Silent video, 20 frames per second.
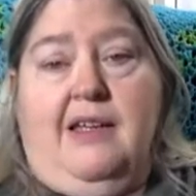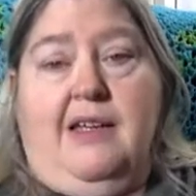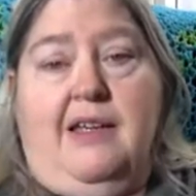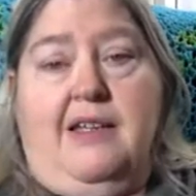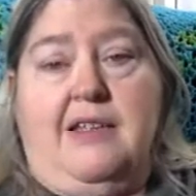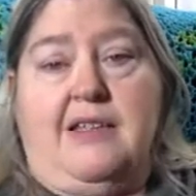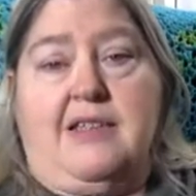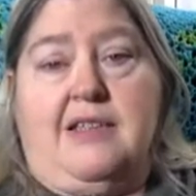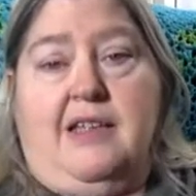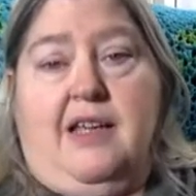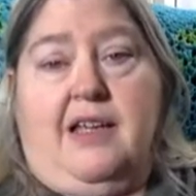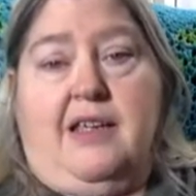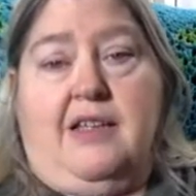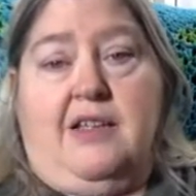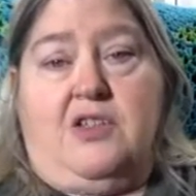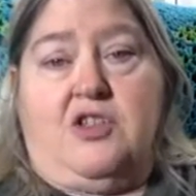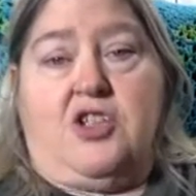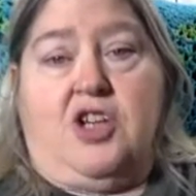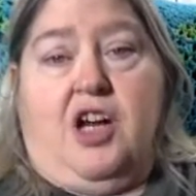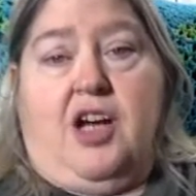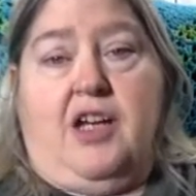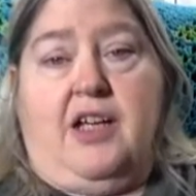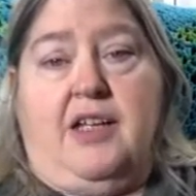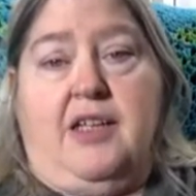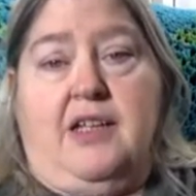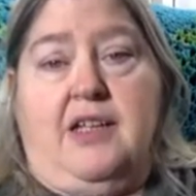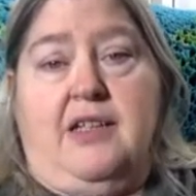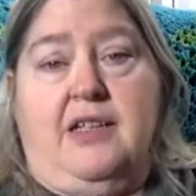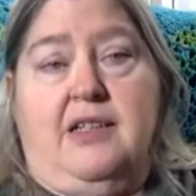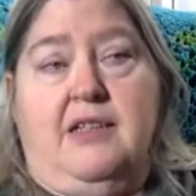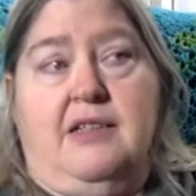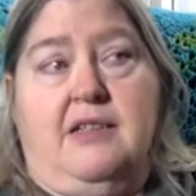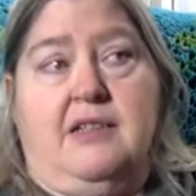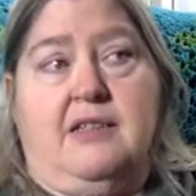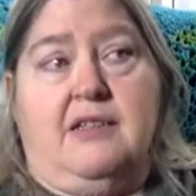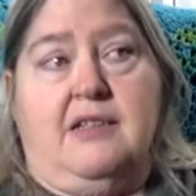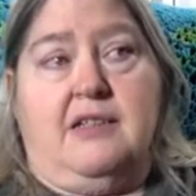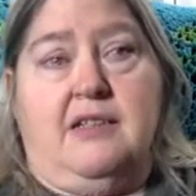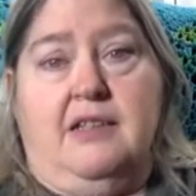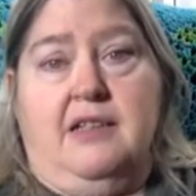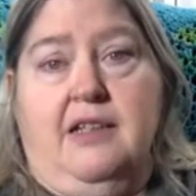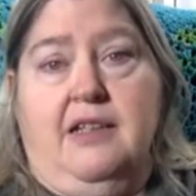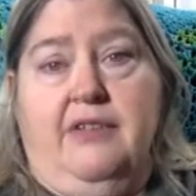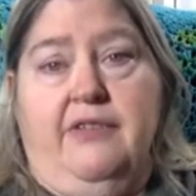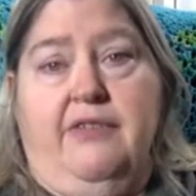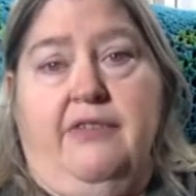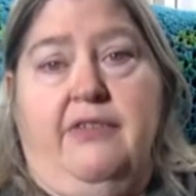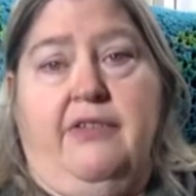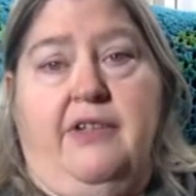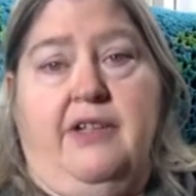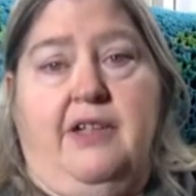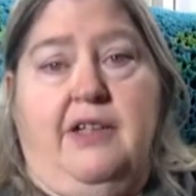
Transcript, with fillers: It's like a Chinese glyph